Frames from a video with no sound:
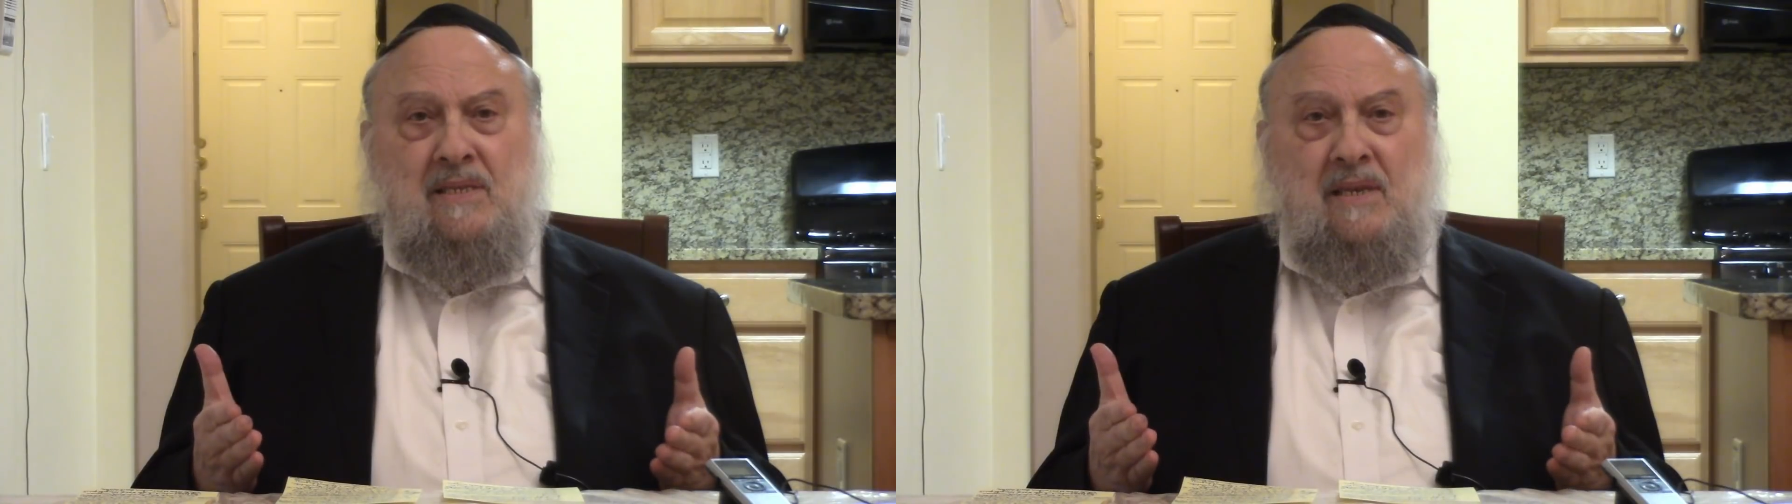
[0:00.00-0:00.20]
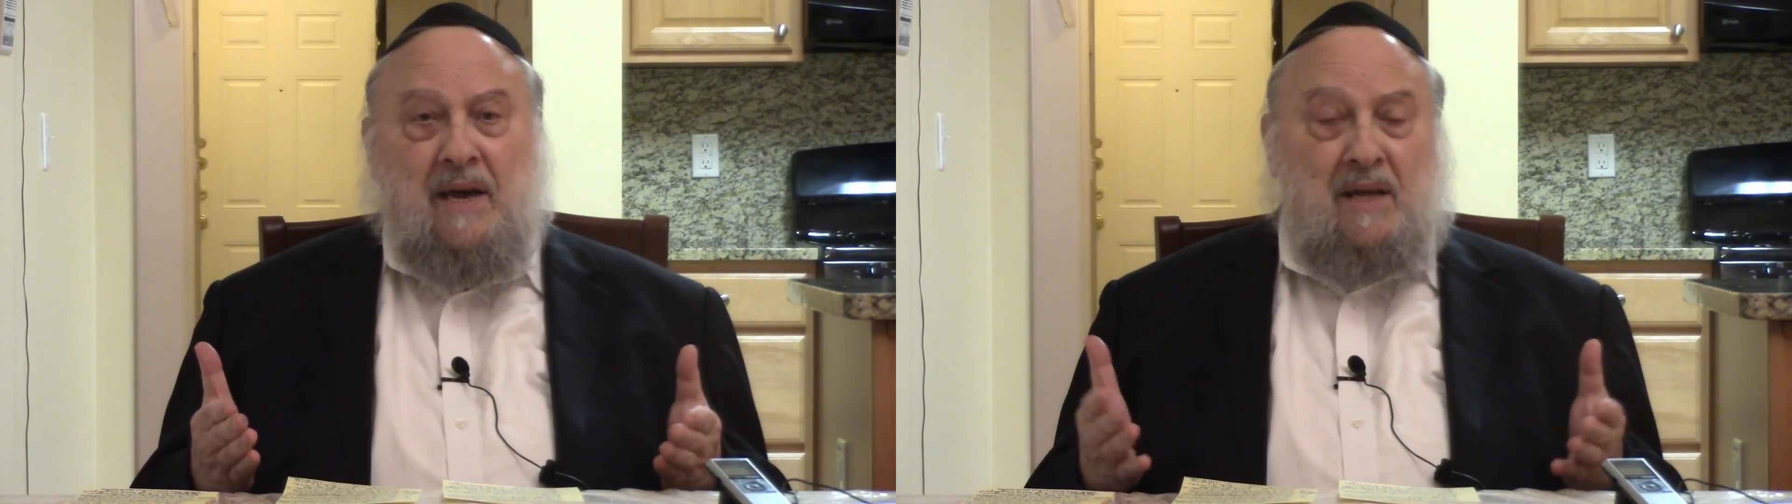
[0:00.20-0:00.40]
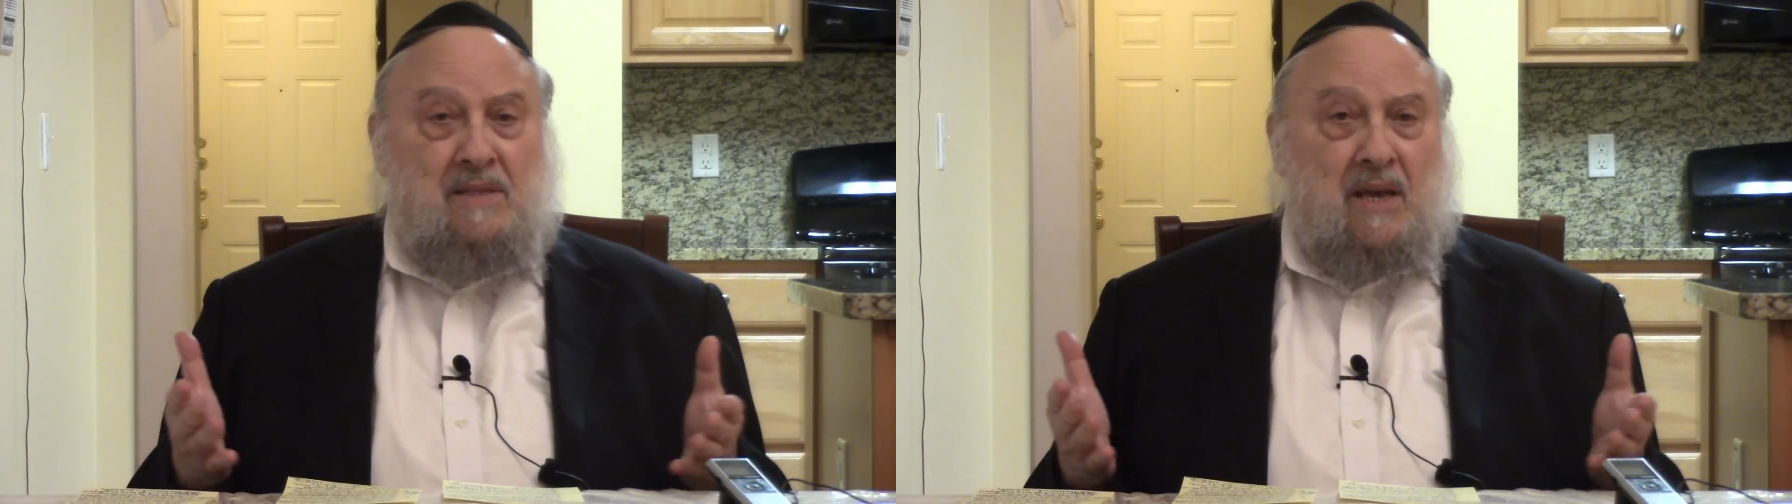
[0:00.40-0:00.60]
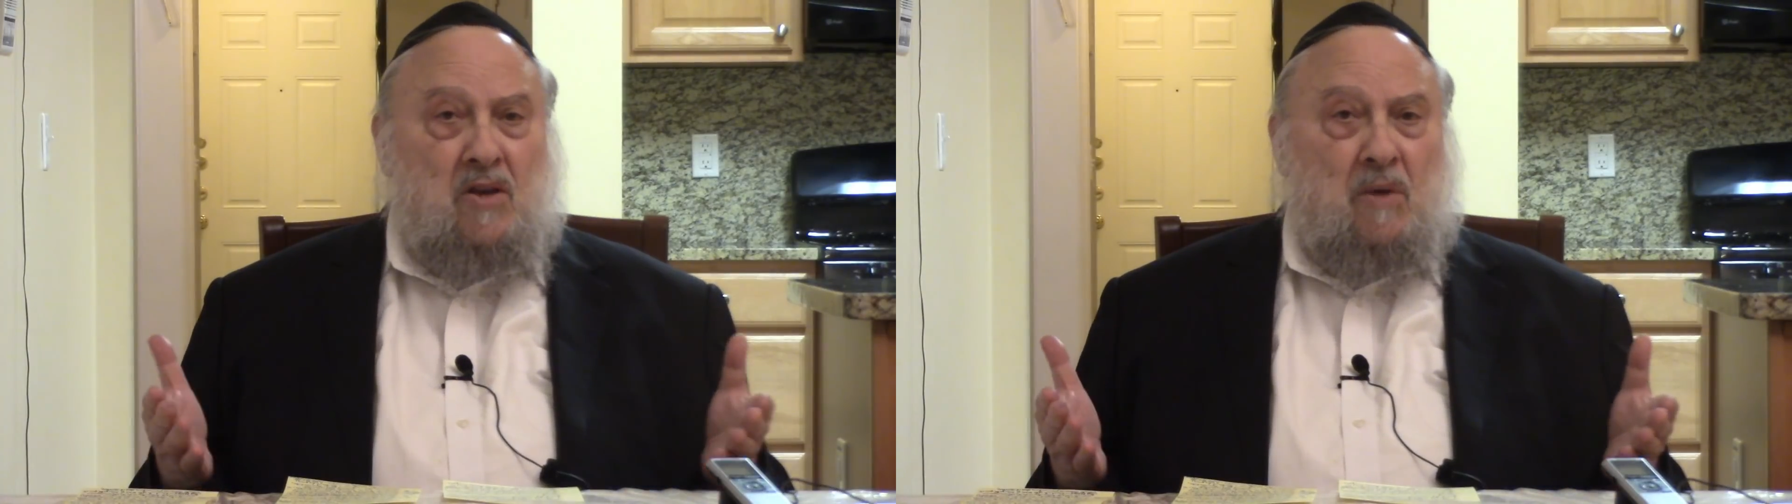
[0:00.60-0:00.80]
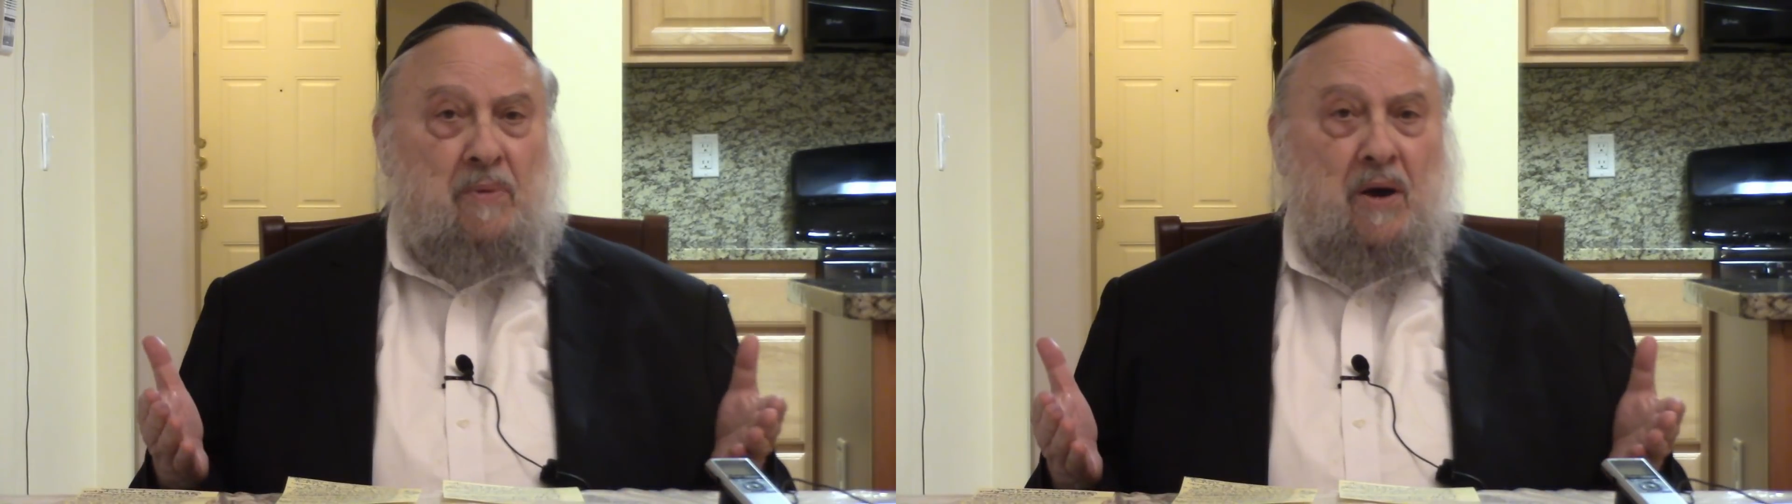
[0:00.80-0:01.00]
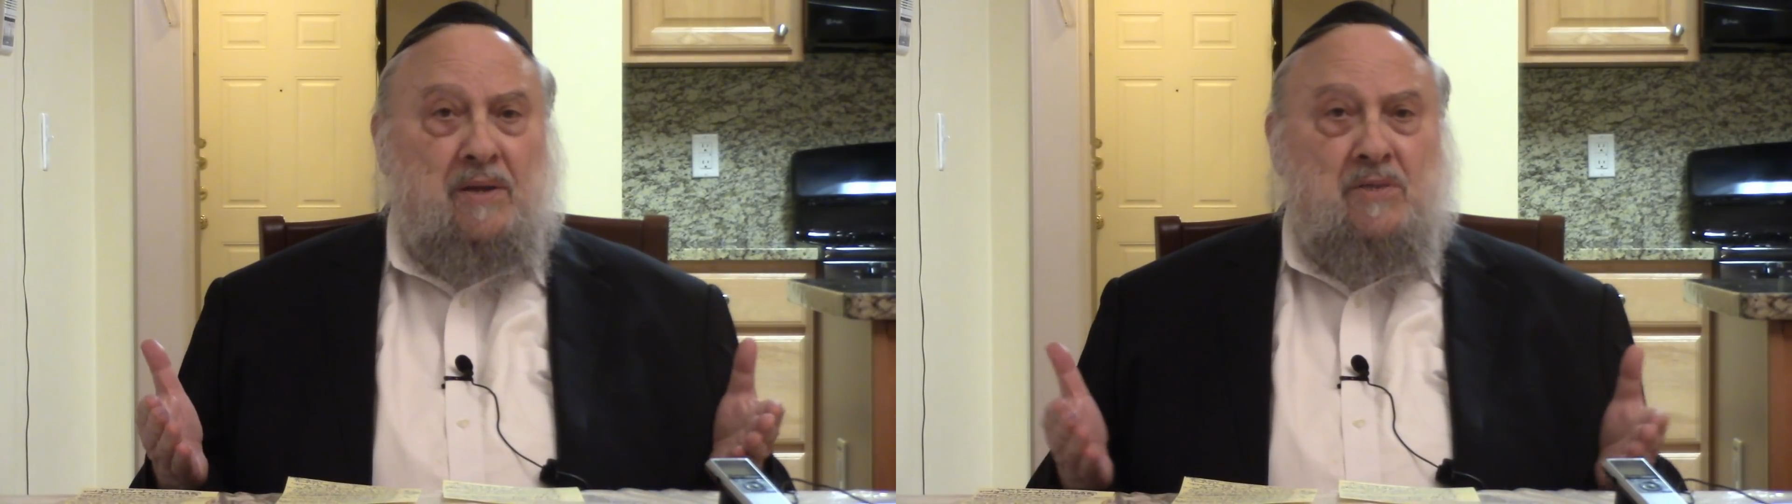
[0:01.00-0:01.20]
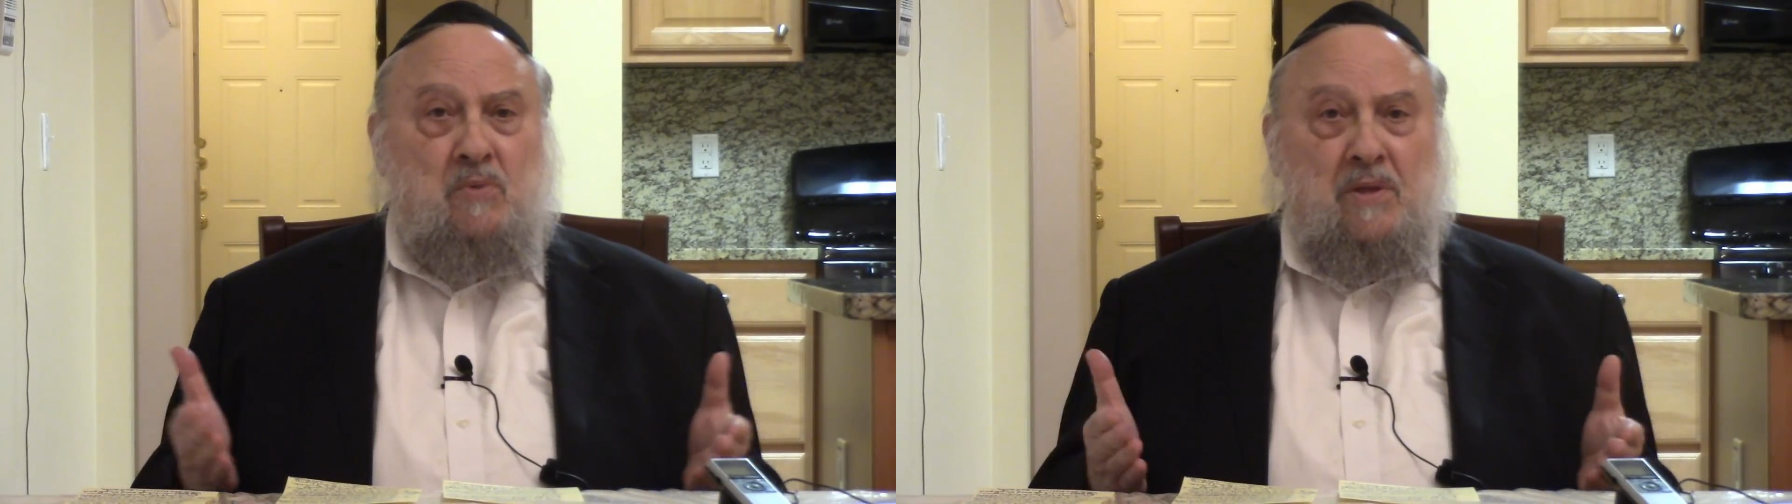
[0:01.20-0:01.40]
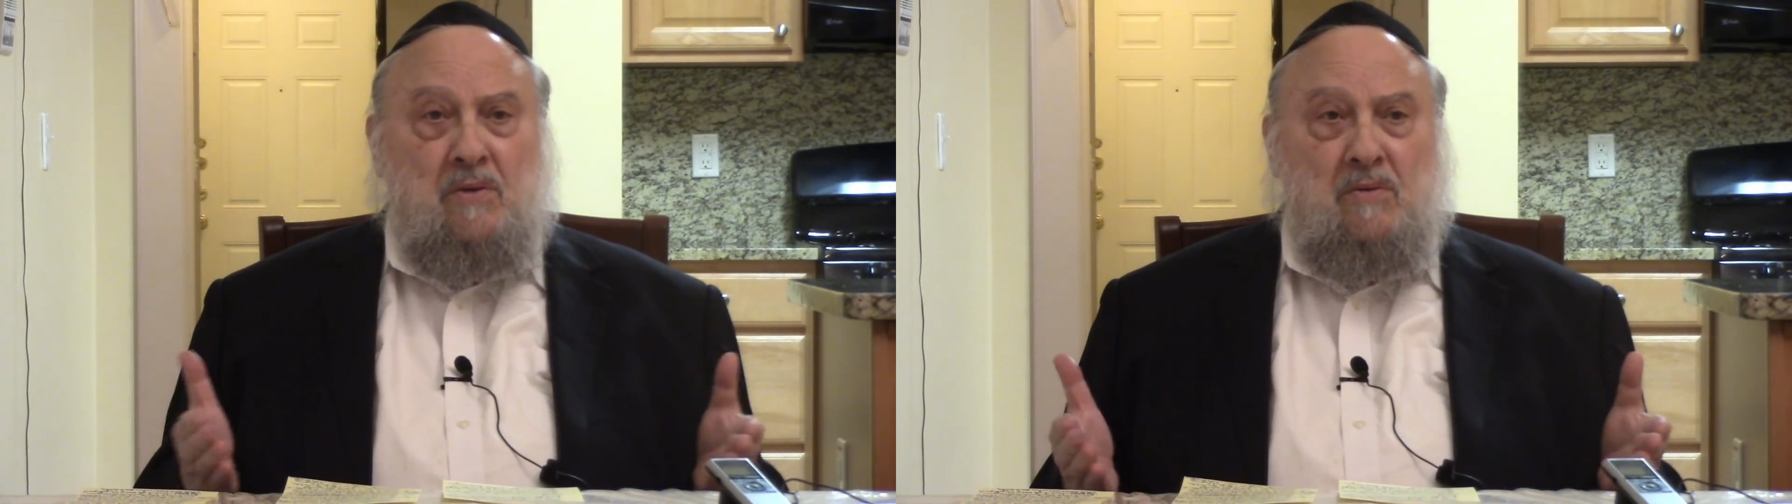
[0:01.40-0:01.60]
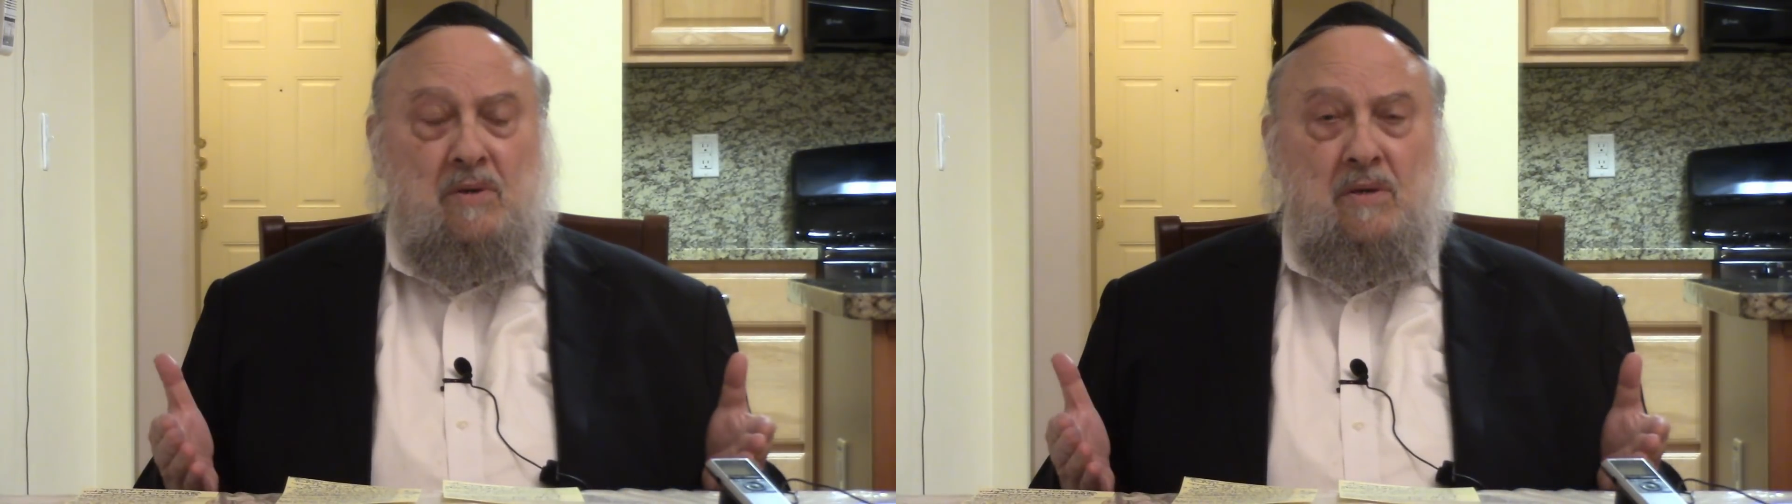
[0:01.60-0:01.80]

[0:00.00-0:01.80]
And I'll tell you, I'll be honest with you.